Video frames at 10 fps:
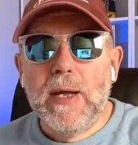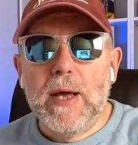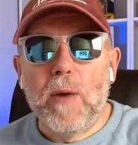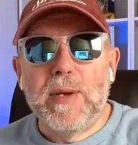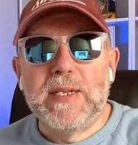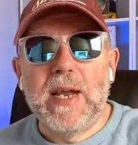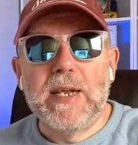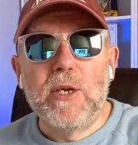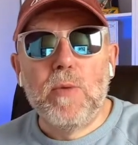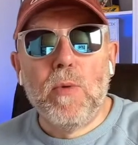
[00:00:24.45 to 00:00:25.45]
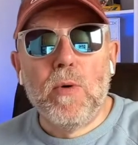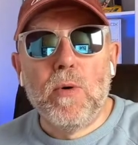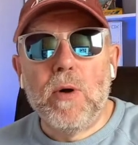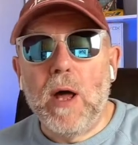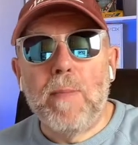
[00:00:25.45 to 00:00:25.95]
I'll be telling you
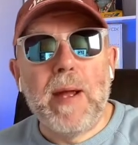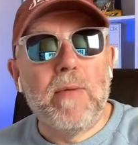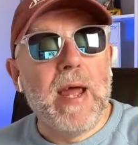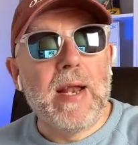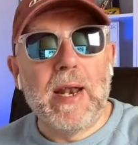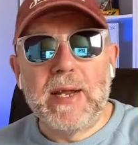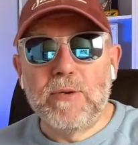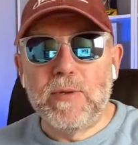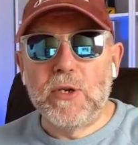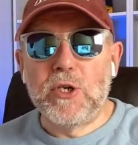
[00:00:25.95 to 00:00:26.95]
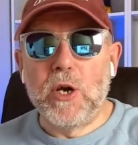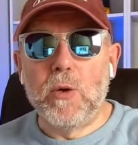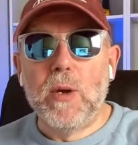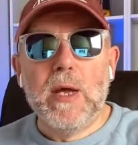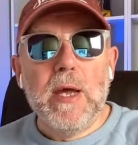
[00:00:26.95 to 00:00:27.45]
more about that later in the show.